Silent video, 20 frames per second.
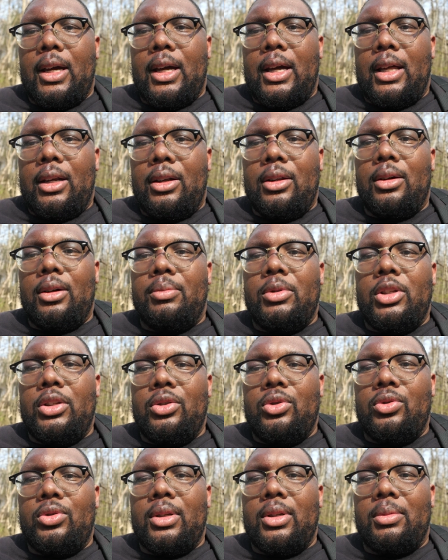I love to
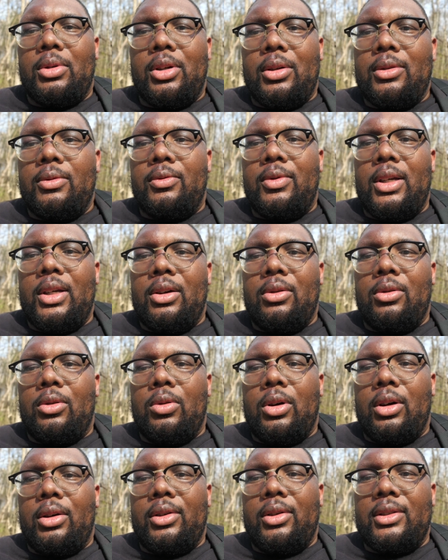use it because the video
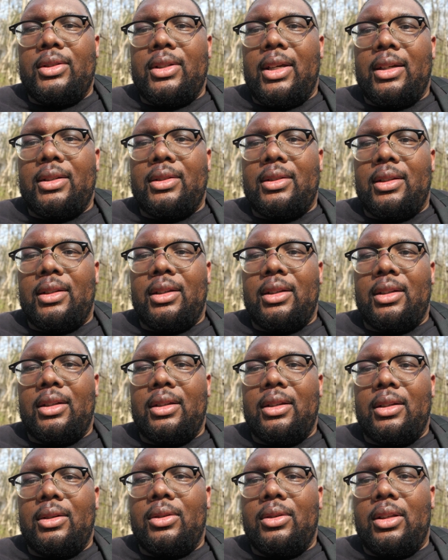quality is excellent.
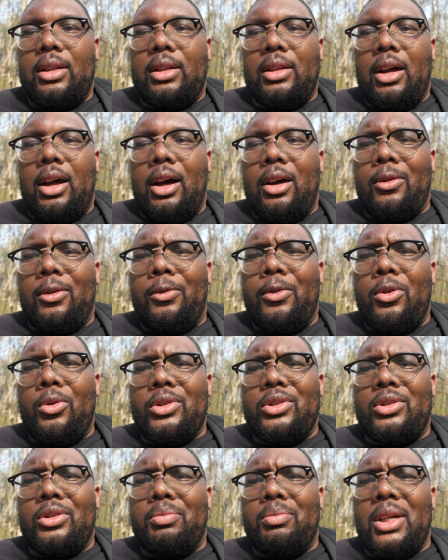The autofocus
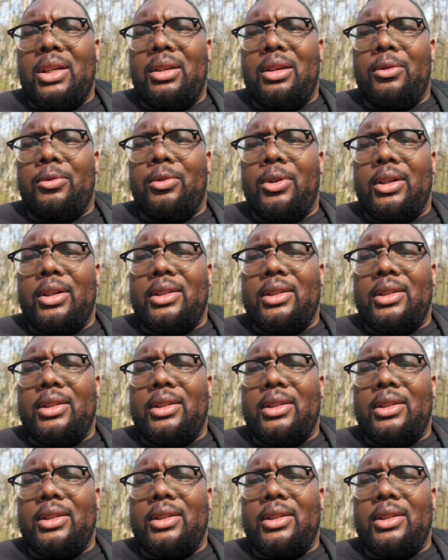is a bit different.